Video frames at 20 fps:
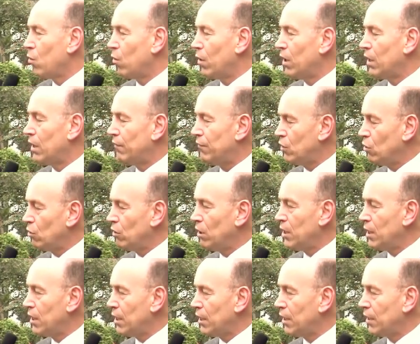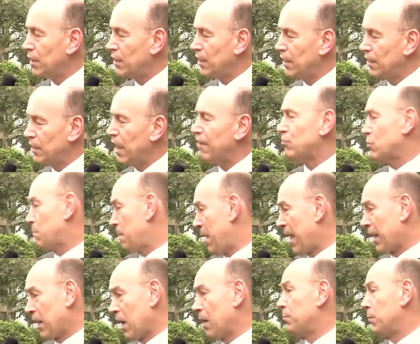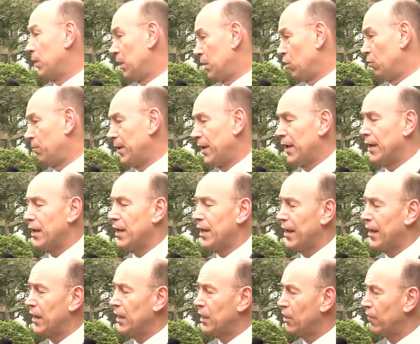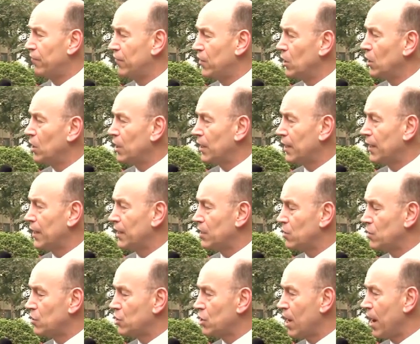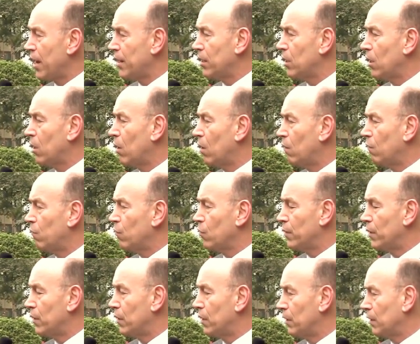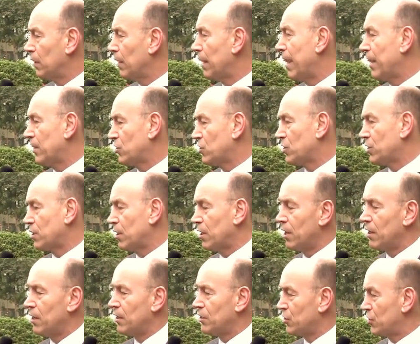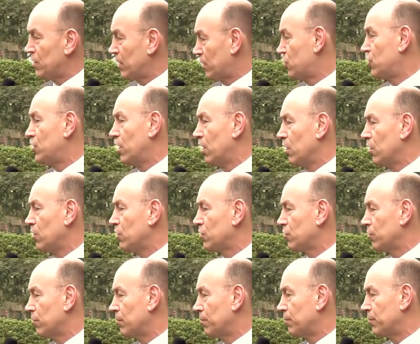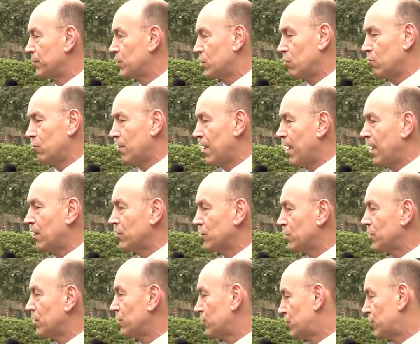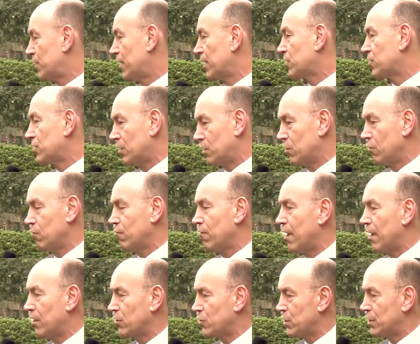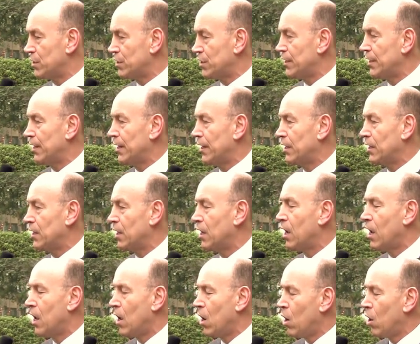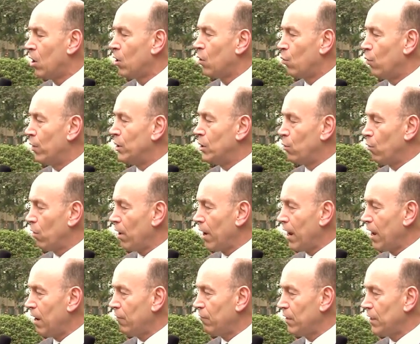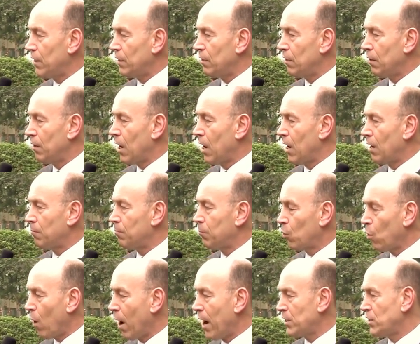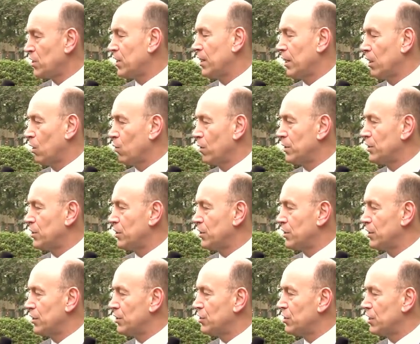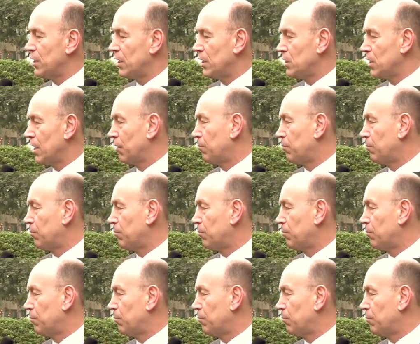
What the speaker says: Well, if you look, you have to back up a little bit, and if you look at China over the last 6 years, from 2006 to 2010, when you were having price increases in cities